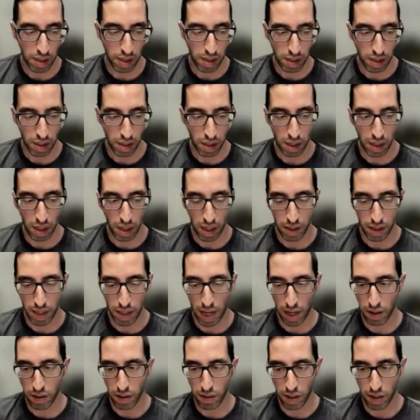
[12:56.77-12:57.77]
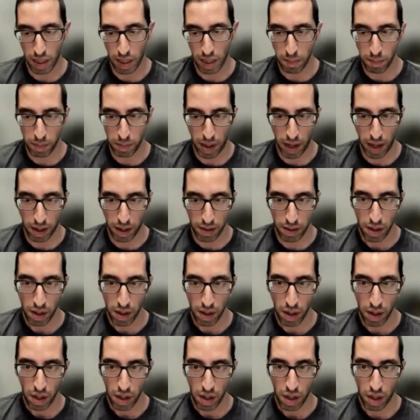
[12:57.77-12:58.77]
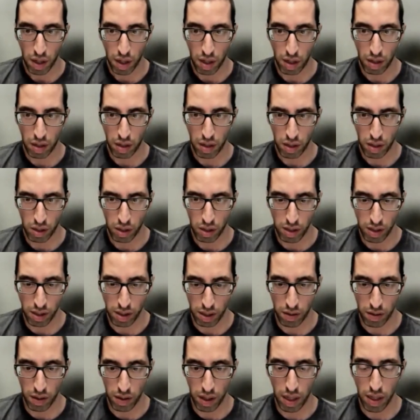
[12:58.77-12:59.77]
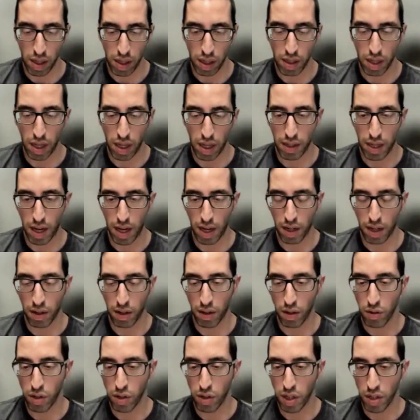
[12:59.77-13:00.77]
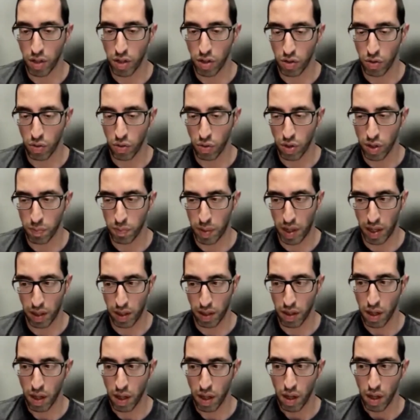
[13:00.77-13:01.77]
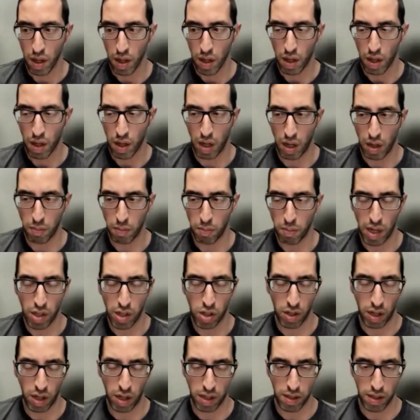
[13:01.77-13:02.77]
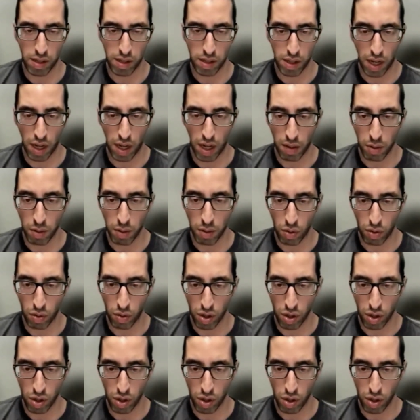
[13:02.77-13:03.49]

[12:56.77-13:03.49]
the attacker's impact? Considering that the attacker needs to spend much less time in order